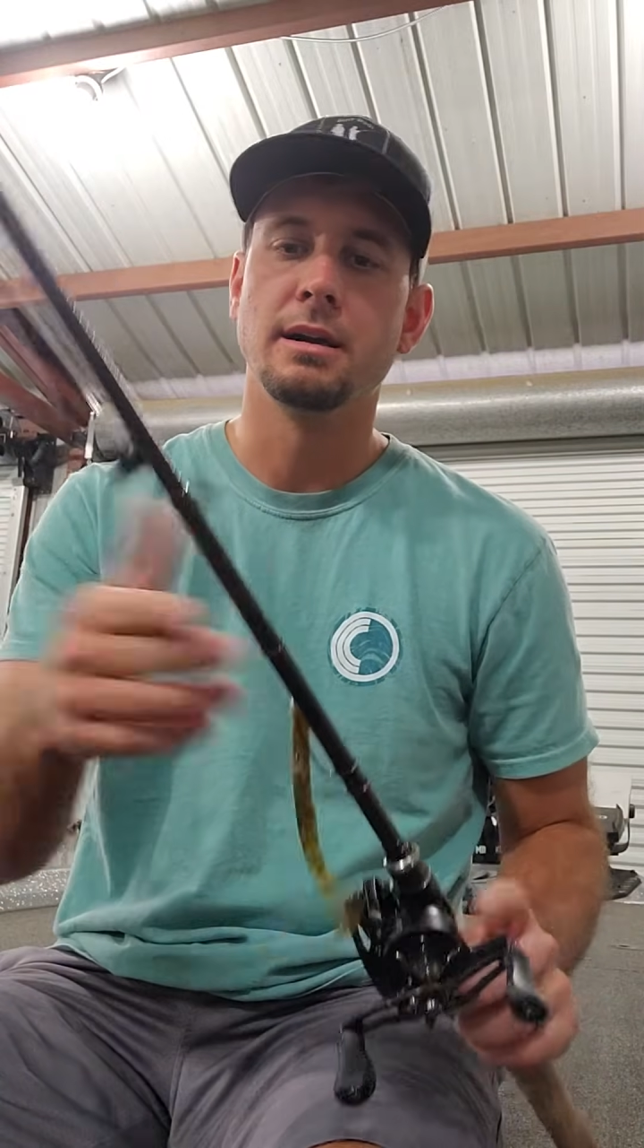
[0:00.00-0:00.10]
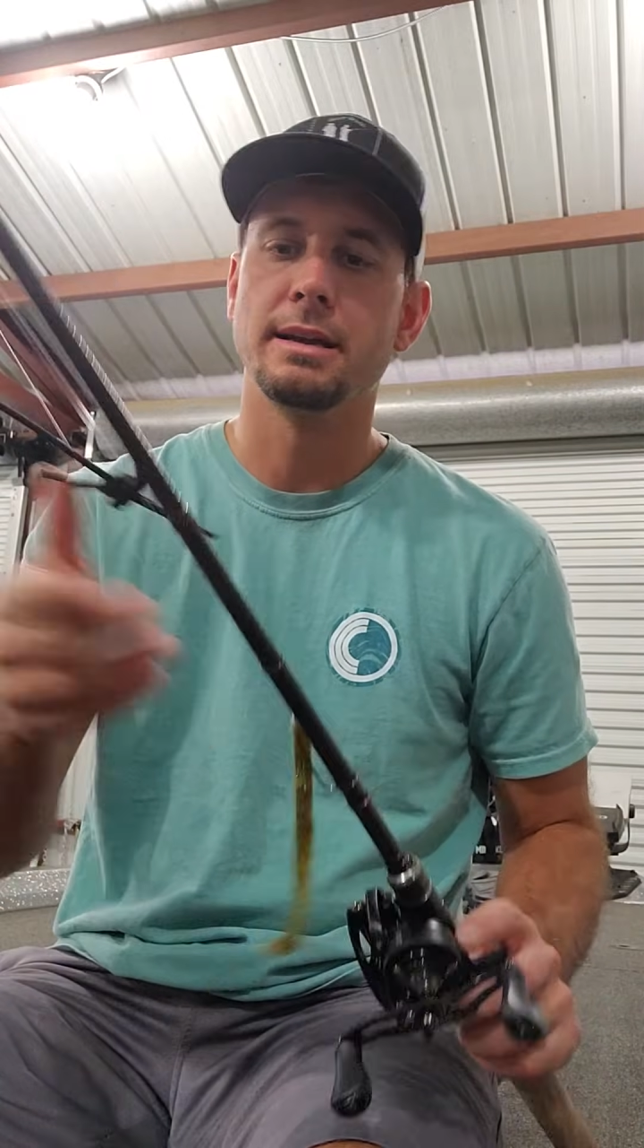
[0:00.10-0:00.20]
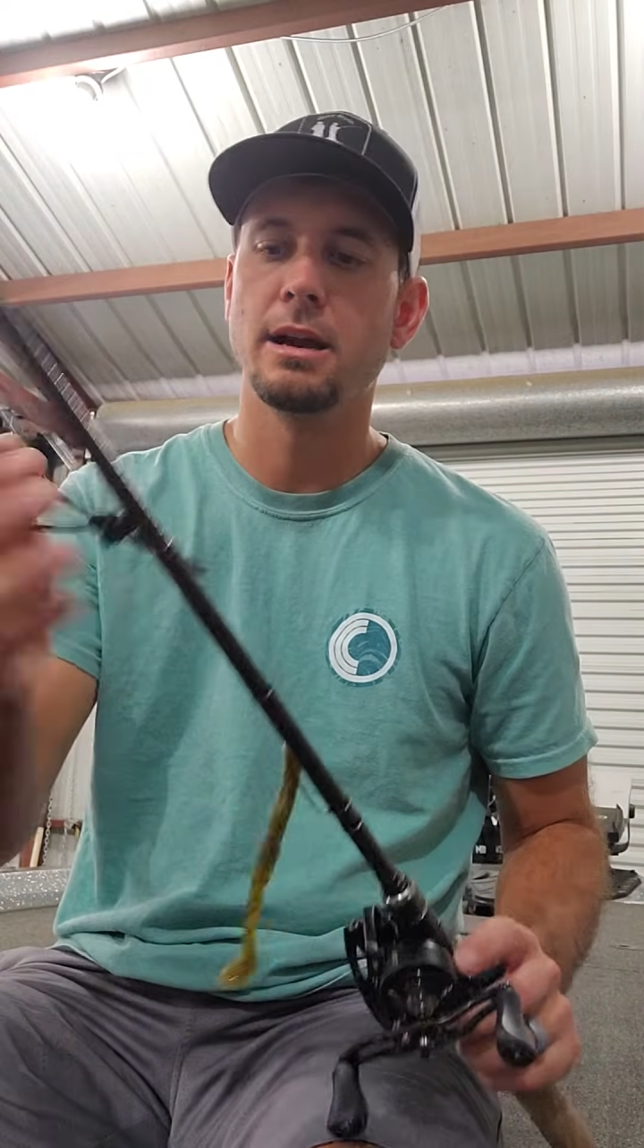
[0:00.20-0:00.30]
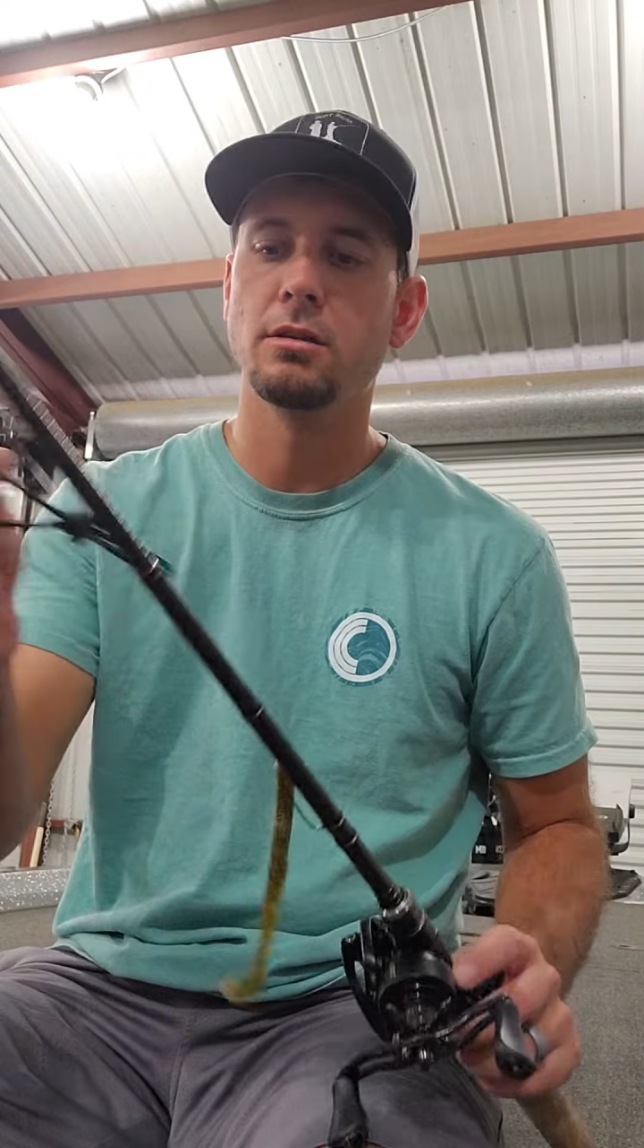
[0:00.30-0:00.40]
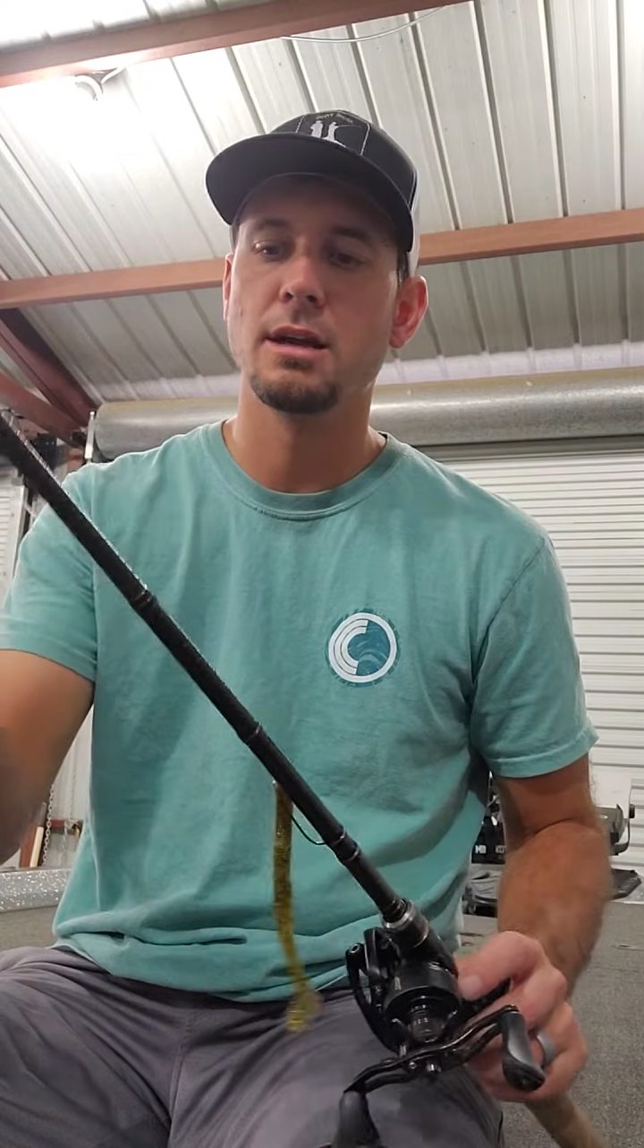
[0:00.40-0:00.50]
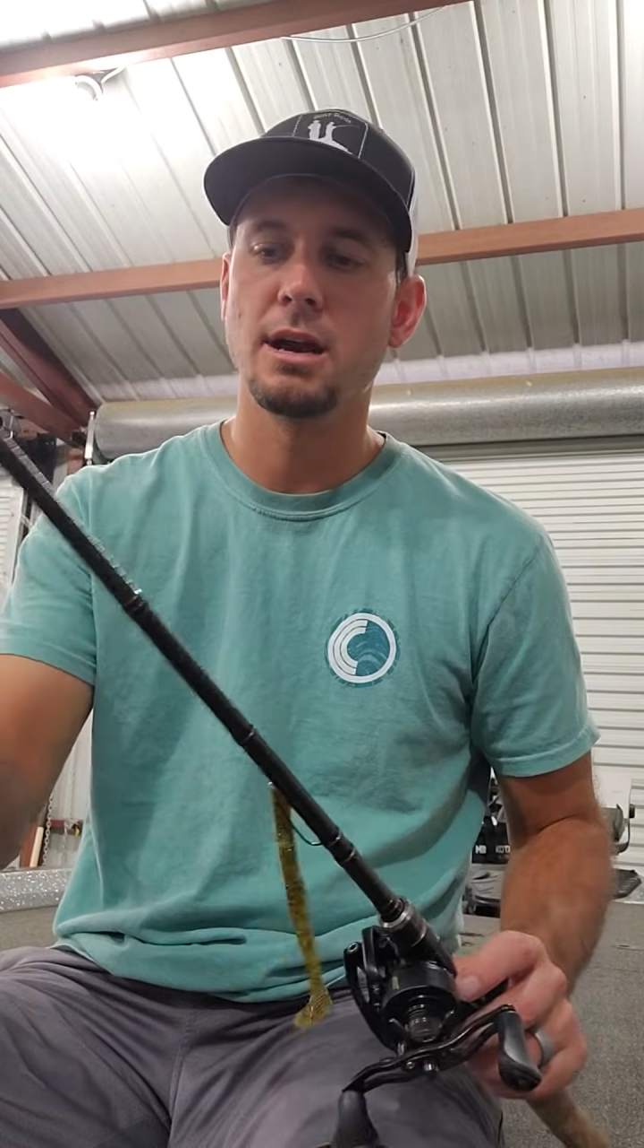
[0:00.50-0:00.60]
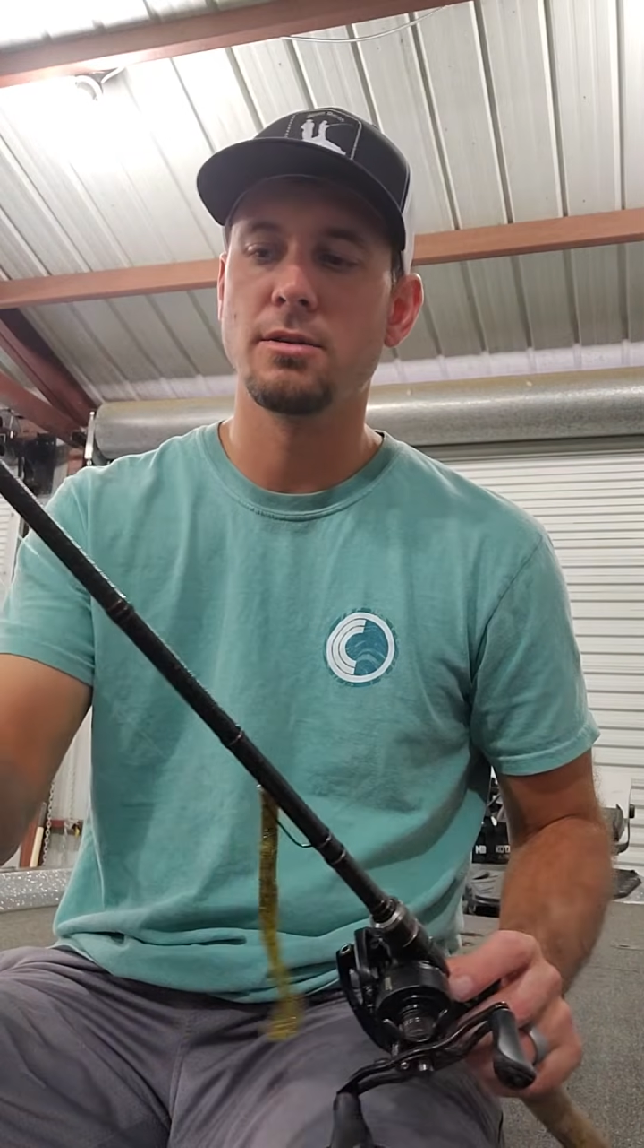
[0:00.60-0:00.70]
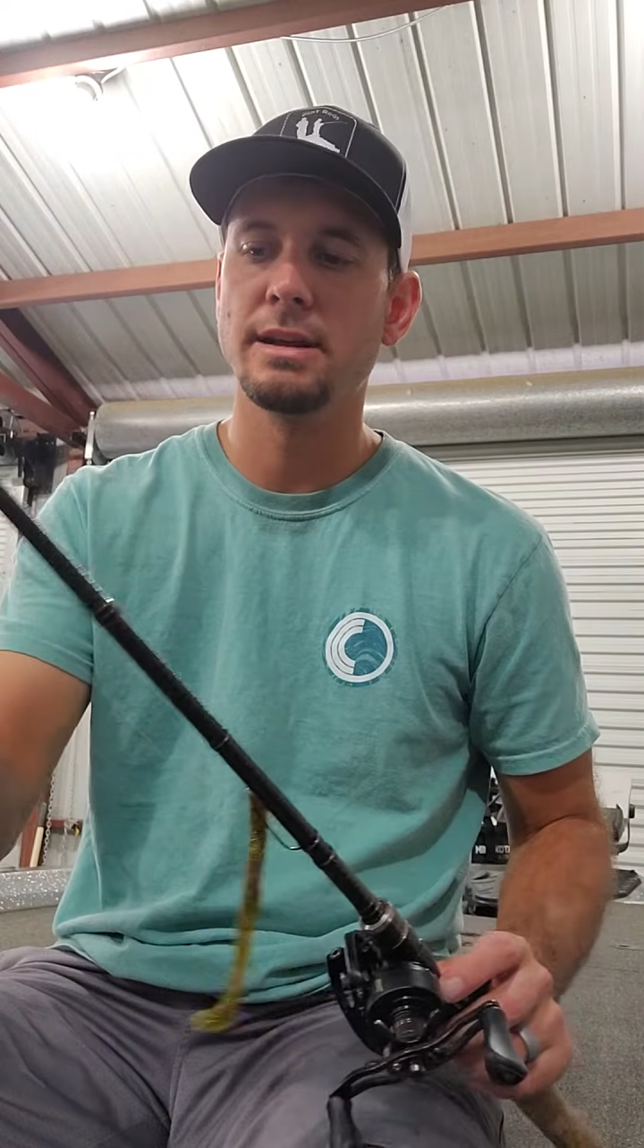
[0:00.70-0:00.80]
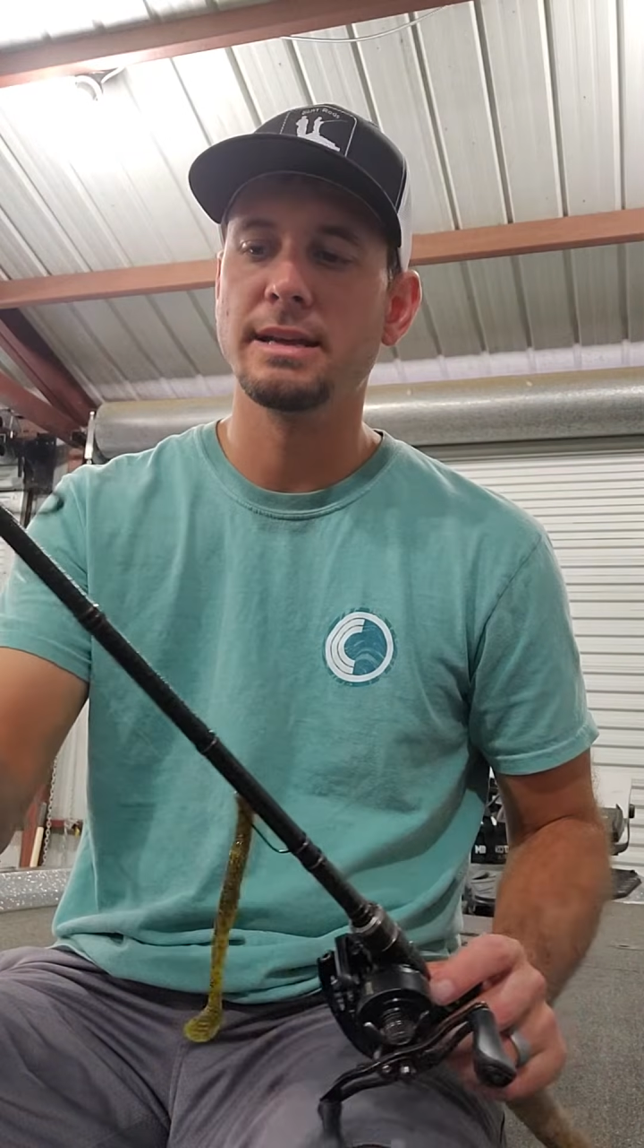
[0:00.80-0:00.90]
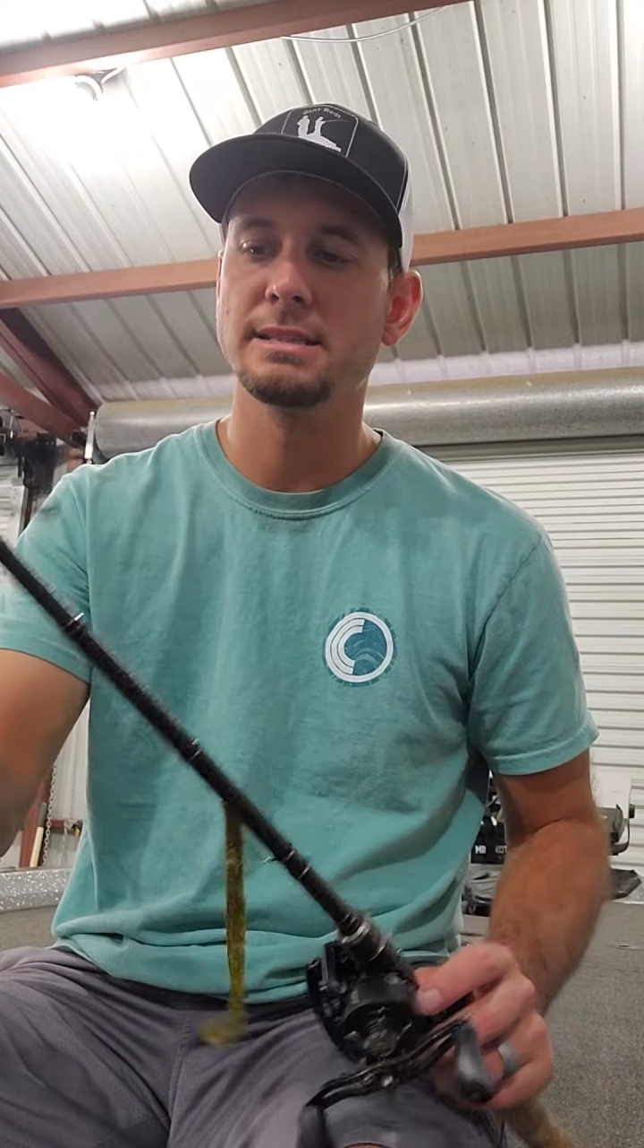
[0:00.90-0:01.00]
Carolina
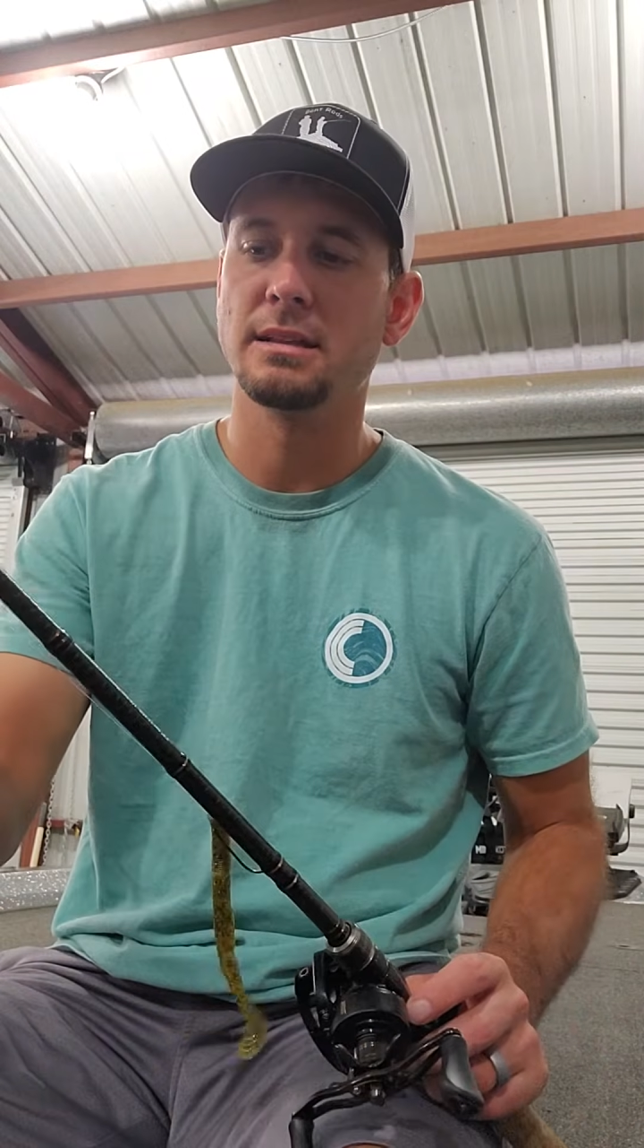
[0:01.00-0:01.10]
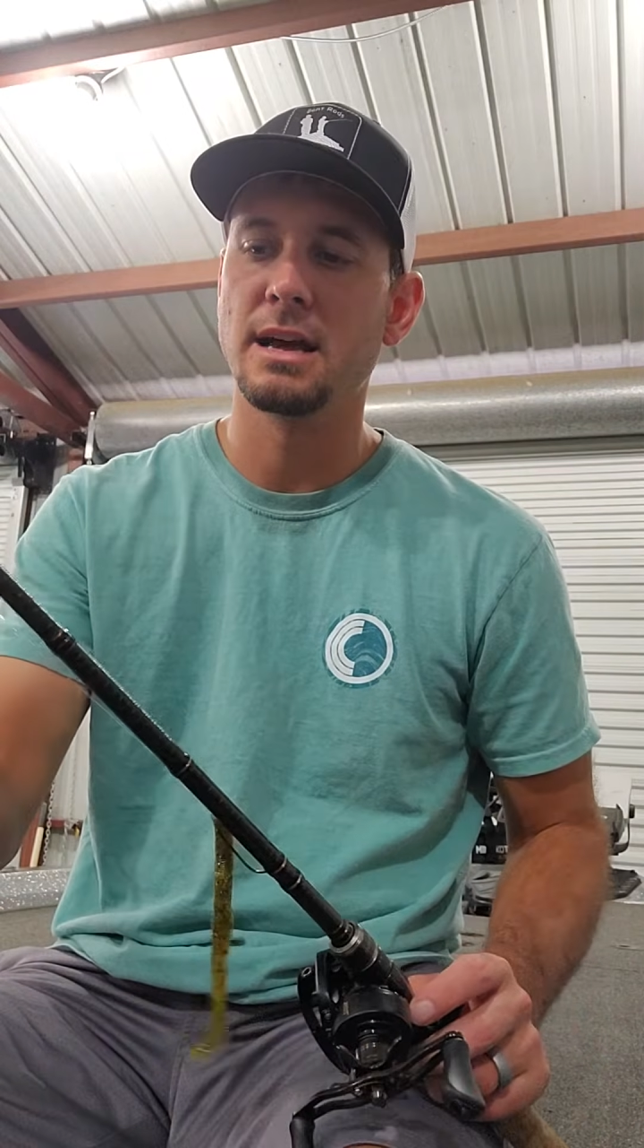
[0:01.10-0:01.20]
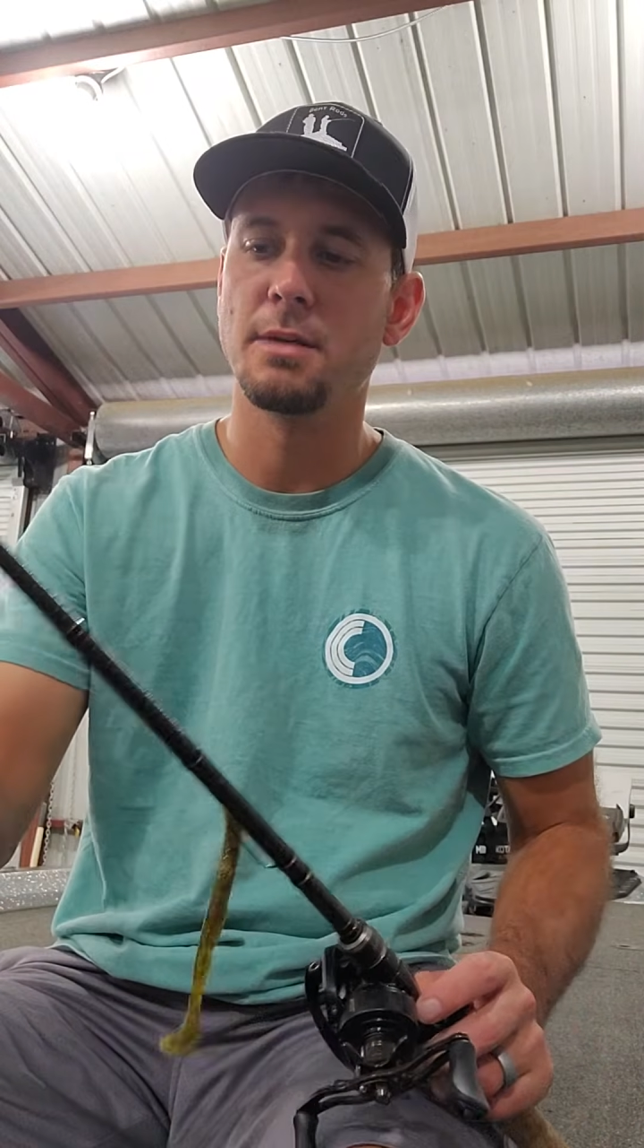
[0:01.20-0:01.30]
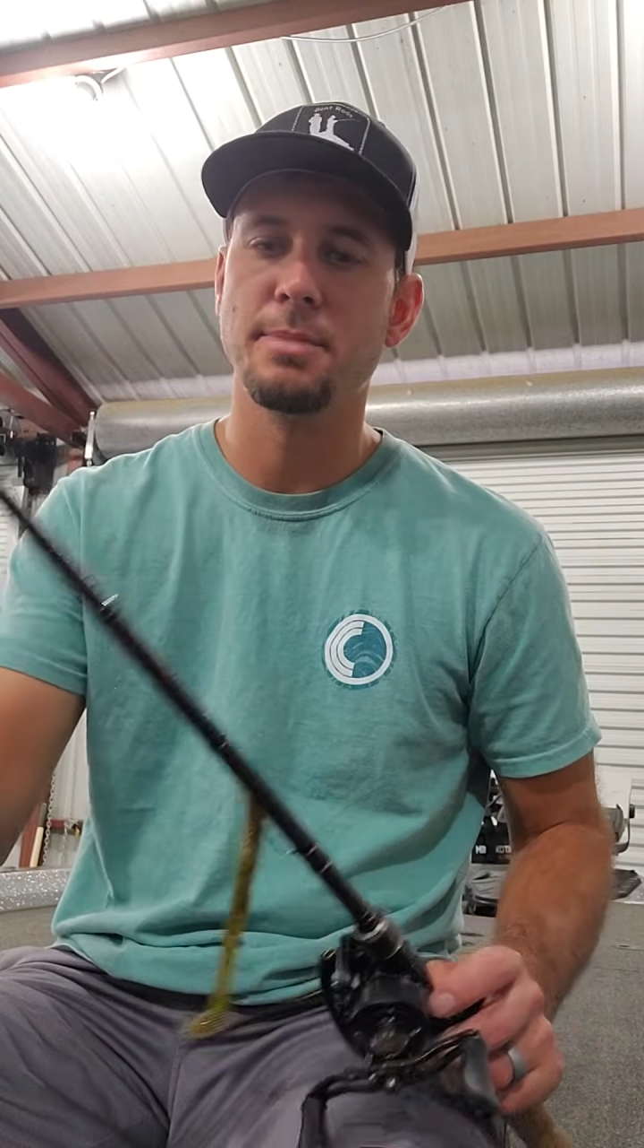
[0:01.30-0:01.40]
rig gets a lot